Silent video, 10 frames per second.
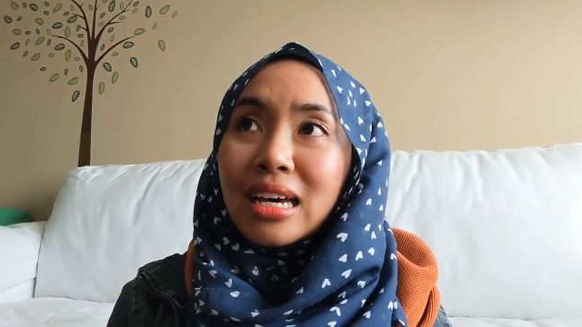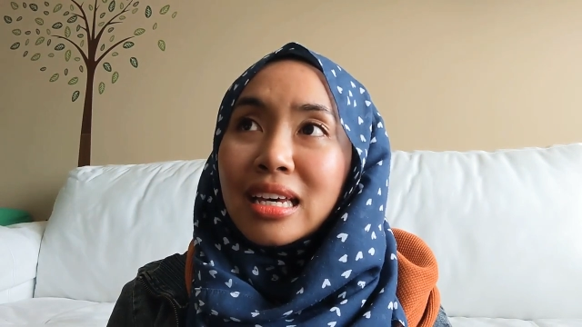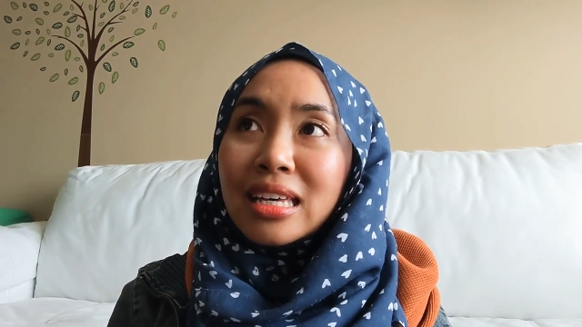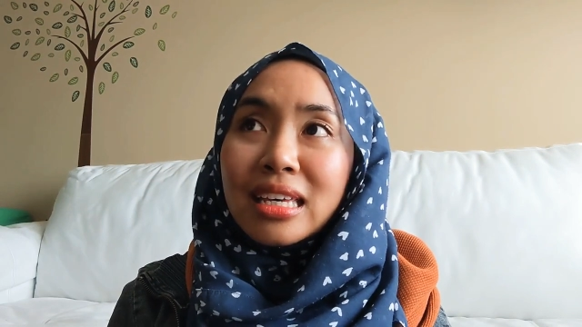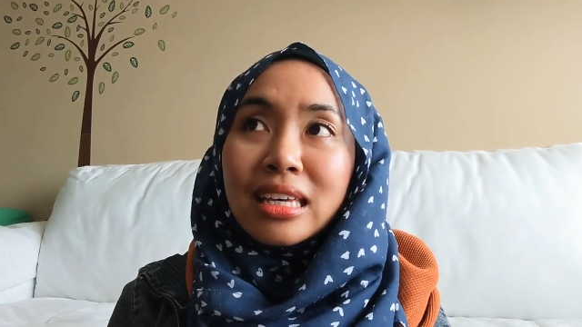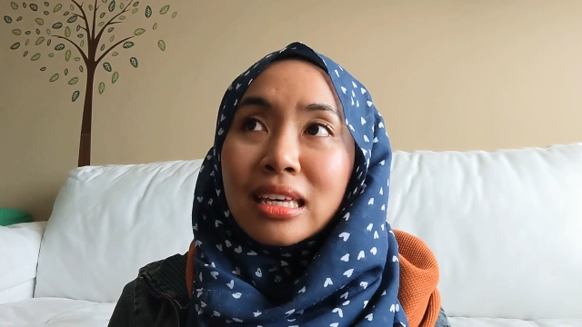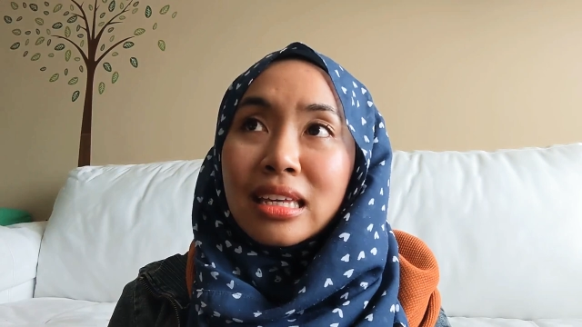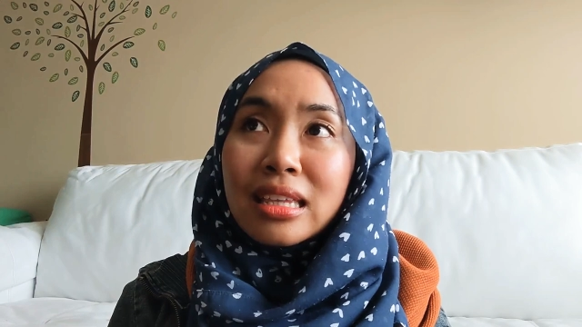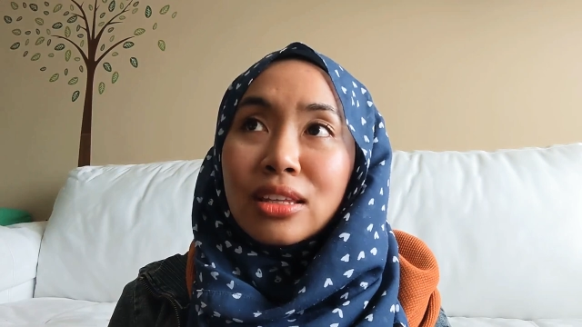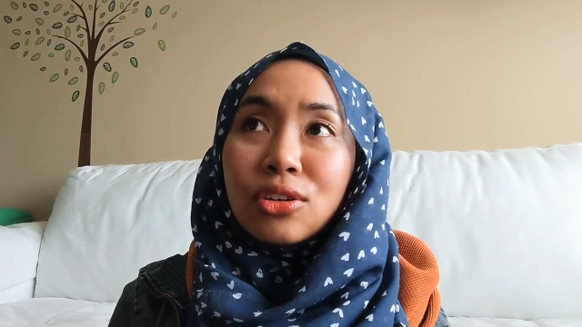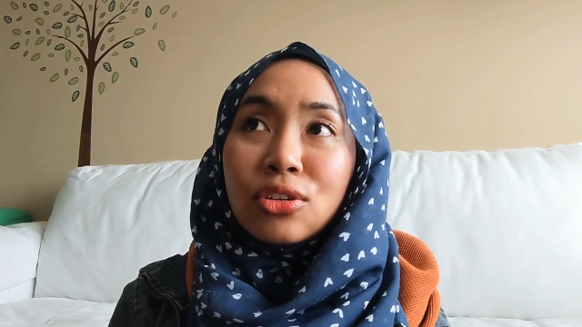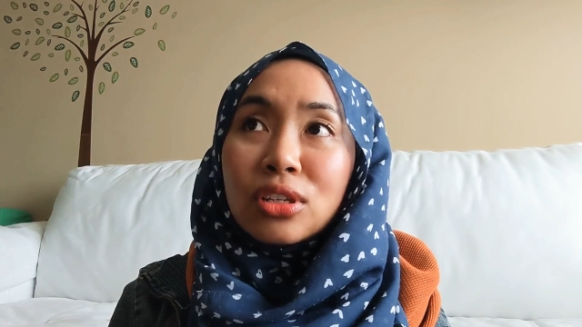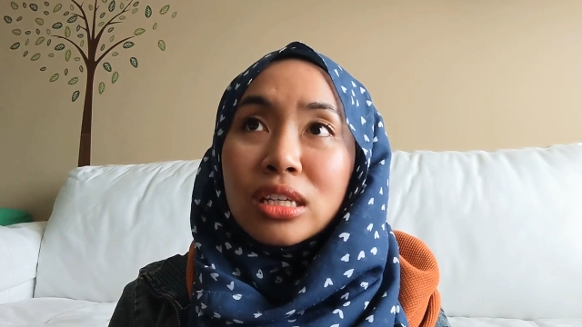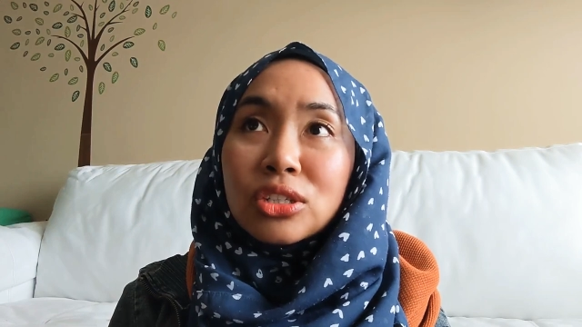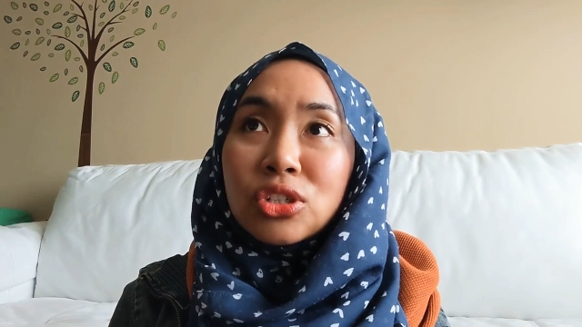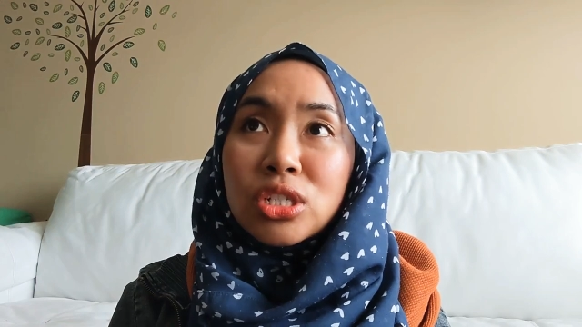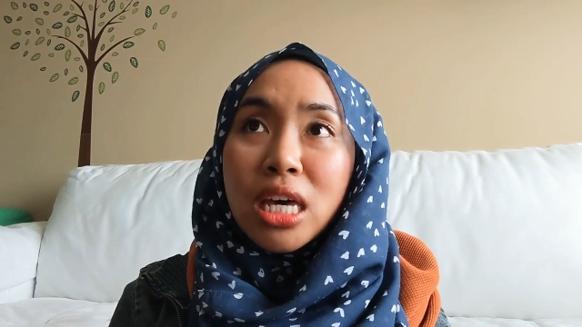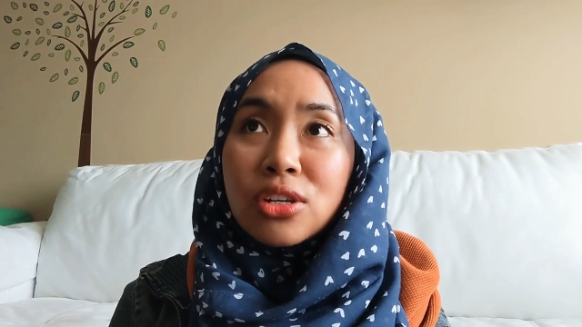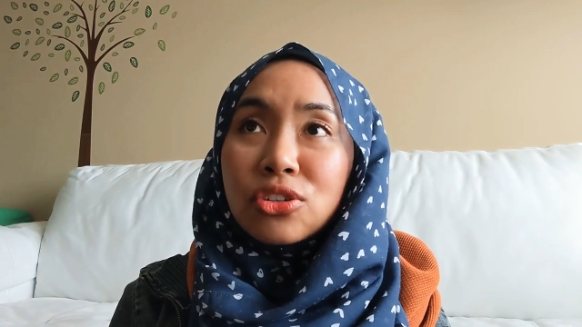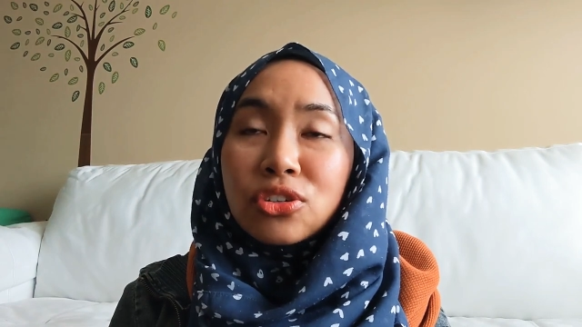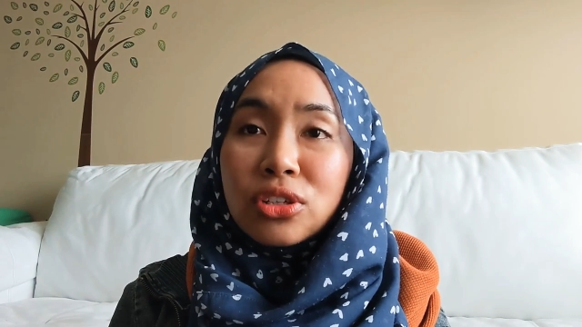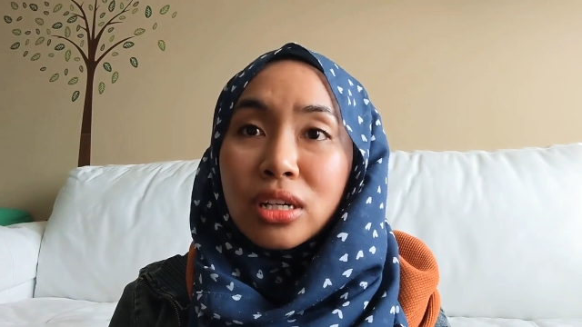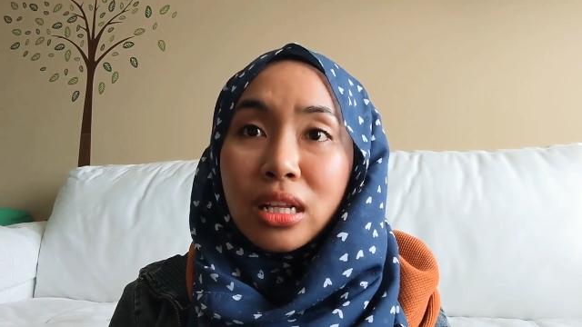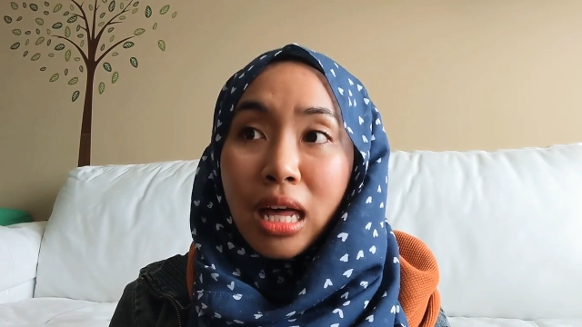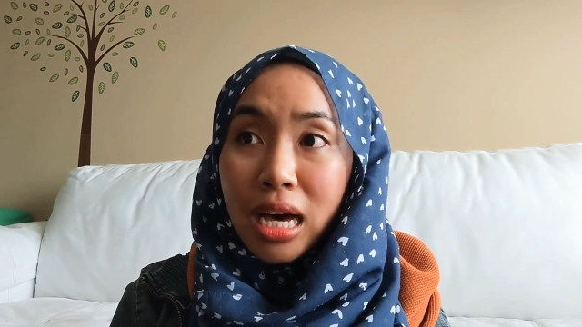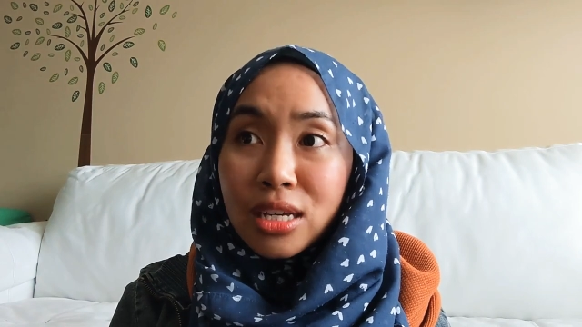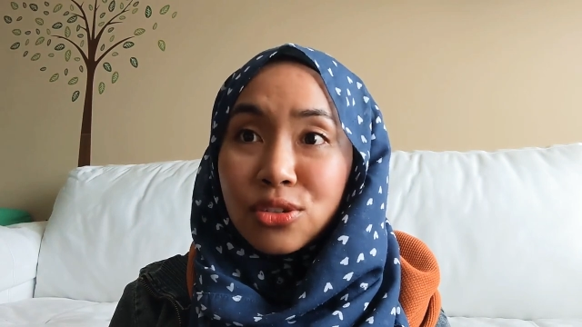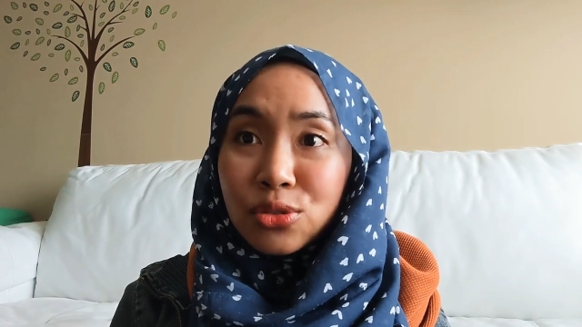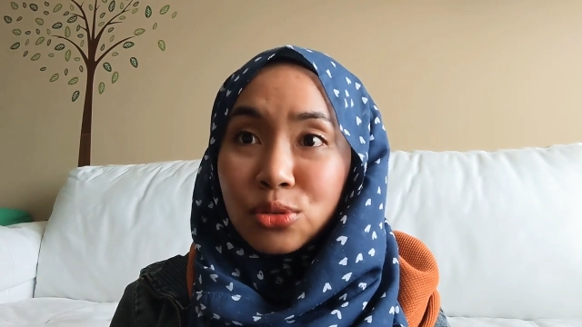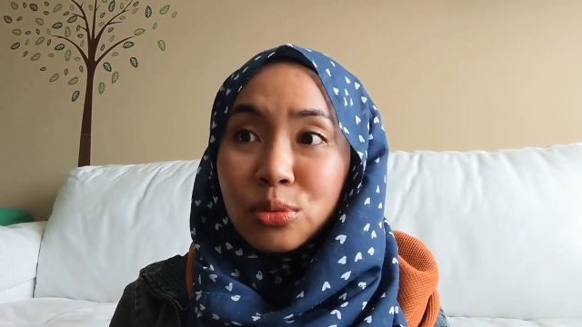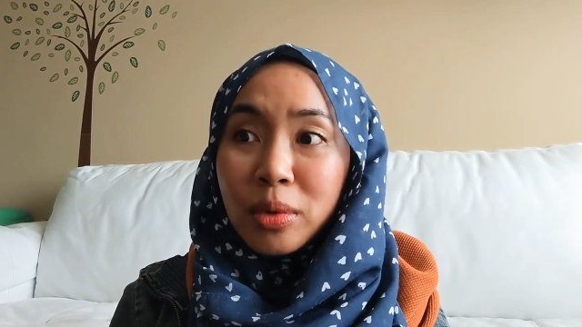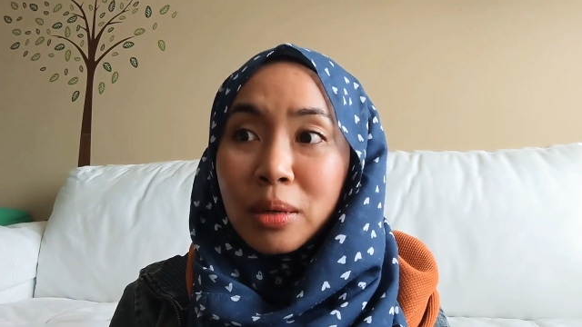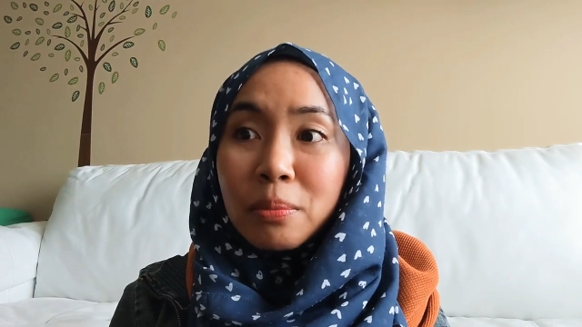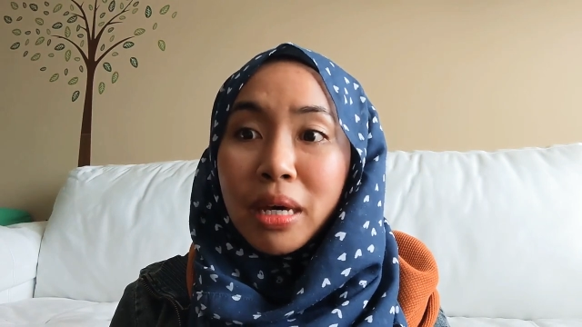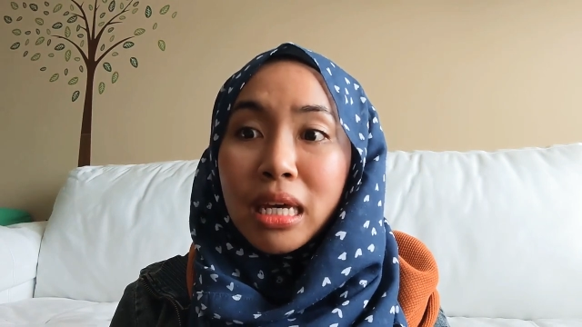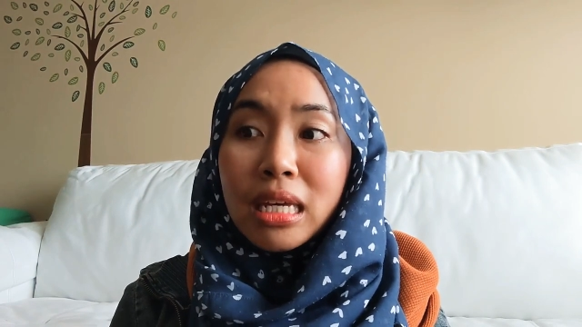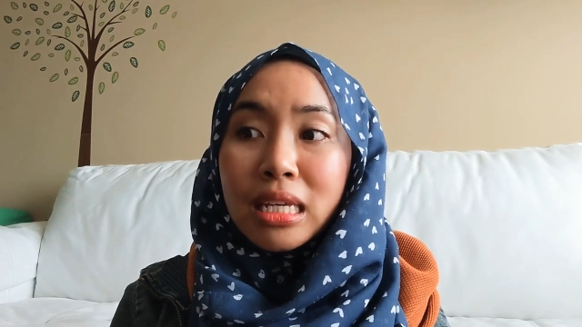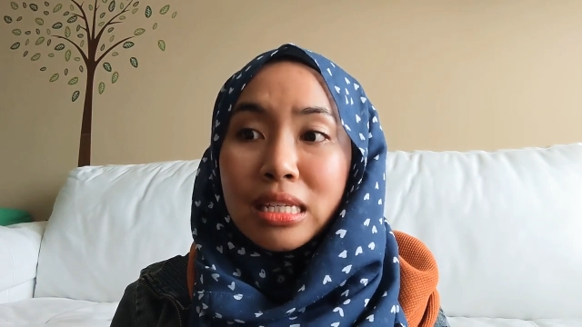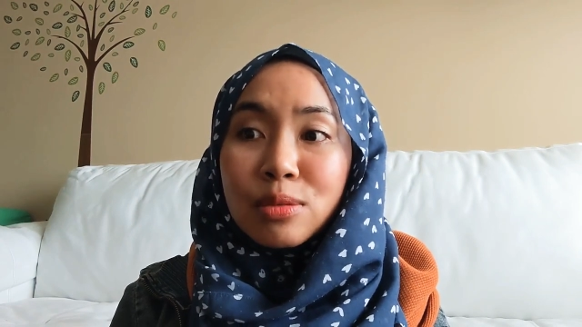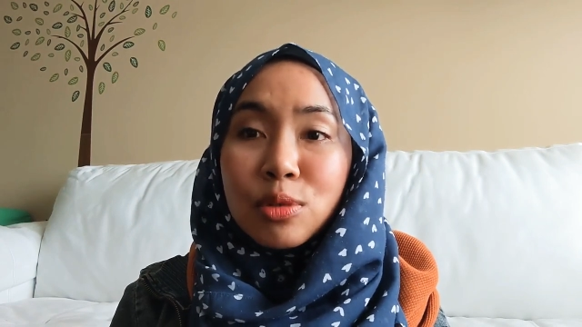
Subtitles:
he literally just entered the classroom and met his